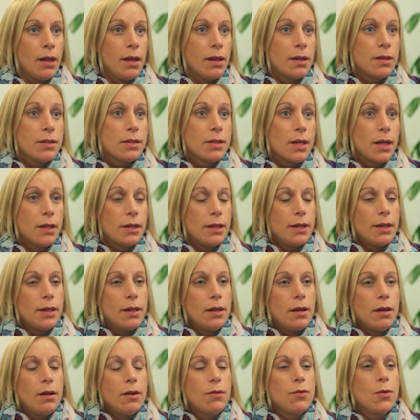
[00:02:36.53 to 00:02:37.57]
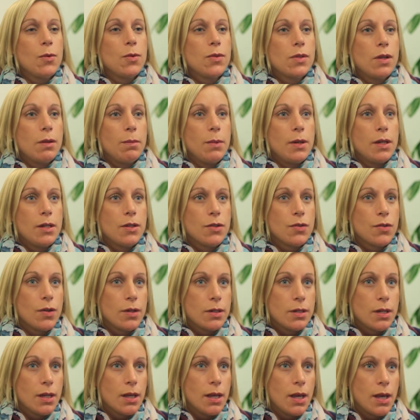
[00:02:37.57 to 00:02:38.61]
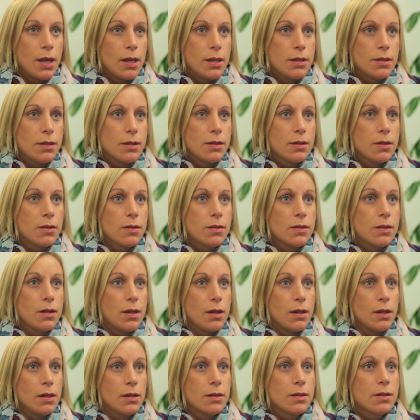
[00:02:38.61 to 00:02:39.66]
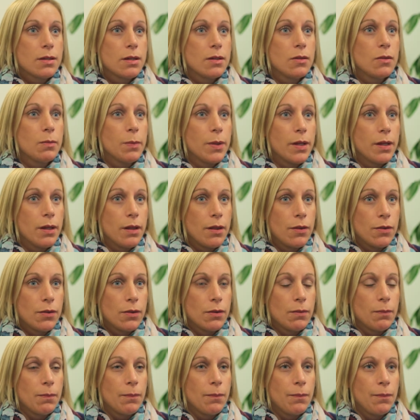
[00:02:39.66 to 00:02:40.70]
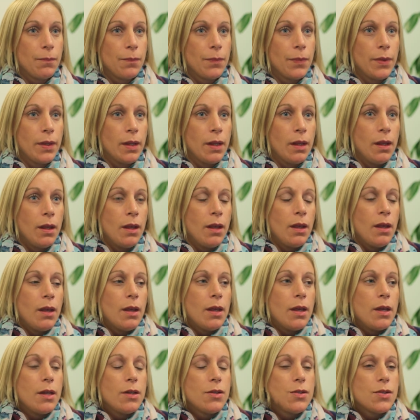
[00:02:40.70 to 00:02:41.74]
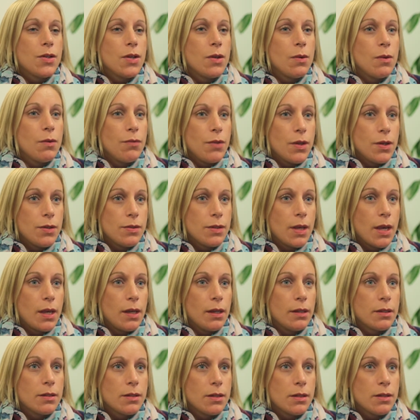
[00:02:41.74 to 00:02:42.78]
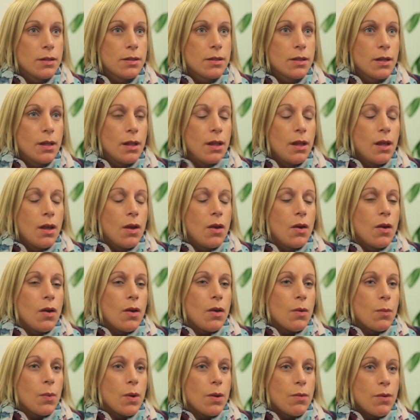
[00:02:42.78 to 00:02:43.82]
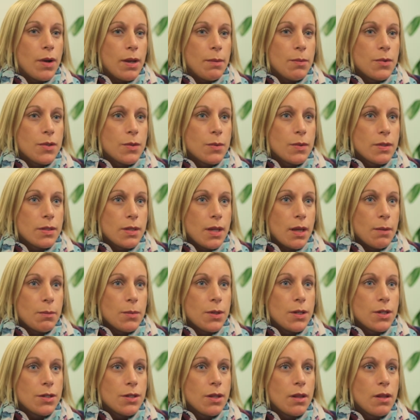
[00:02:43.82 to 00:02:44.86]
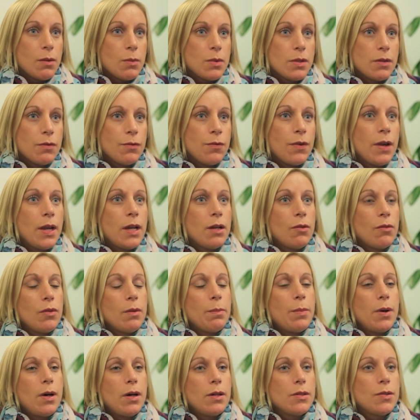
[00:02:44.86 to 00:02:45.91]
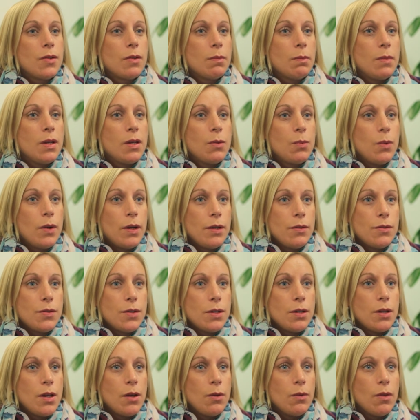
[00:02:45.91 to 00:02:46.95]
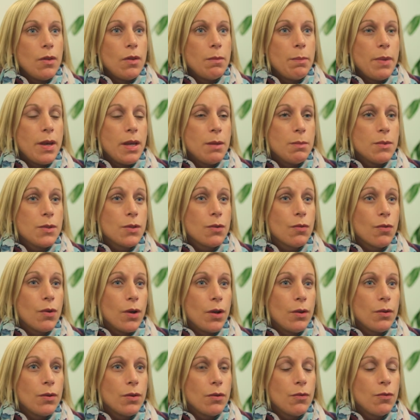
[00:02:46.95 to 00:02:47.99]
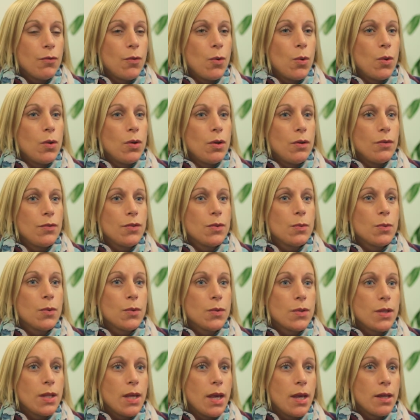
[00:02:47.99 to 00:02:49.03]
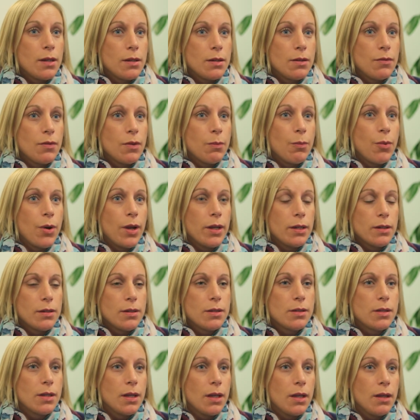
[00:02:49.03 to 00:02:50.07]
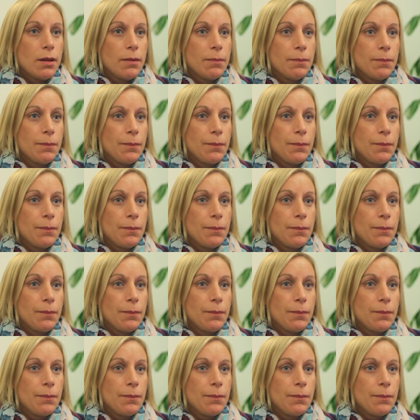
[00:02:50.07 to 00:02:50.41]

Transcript: Sadly, I've also been instructed in cases concerning stillbirth. In 2 of those cases, we were able to establish that there was a failure on the part of the midwives to note that the baby's growth had fallen off towards the end of the pregnancy.